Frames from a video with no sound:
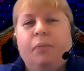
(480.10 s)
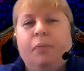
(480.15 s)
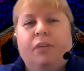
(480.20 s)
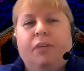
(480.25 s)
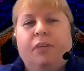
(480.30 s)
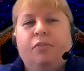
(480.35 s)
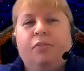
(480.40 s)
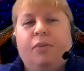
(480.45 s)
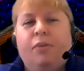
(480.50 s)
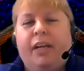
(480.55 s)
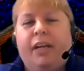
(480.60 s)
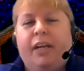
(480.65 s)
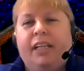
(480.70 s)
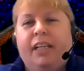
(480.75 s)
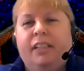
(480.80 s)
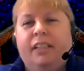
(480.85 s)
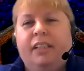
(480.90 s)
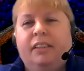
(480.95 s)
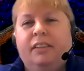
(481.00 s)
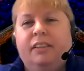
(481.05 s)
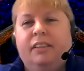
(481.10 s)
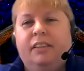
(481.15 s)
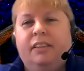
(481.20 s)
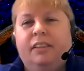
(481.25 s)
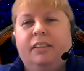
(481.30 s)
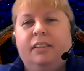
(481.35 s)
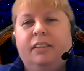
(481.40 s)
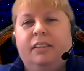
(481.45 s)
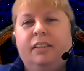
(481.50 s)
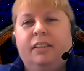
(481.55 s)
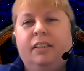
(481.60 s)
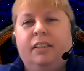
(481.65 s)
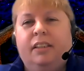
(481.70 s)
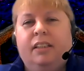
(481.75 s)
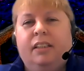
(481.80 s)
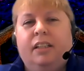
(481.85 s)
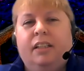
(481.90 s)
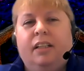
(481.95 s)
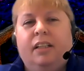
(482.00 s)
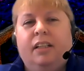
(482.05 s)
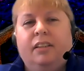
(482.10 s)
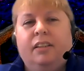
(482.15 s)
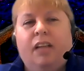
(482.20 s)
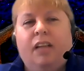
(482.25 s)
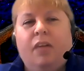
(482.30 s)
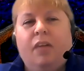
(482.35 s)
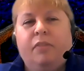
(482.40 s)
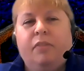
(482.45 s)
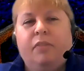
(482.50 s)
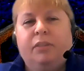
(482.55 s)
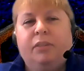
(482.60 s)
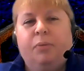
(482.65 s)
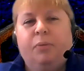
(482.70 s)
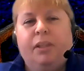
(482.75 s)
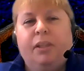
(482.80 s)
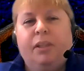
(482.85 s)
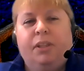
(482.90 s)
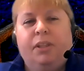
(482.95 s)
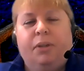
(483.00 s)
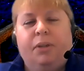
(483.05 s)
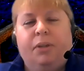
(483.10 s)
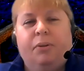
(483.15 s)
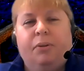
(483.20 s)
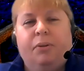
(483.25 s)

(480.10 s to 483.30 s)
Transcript: afraid. Love is with you.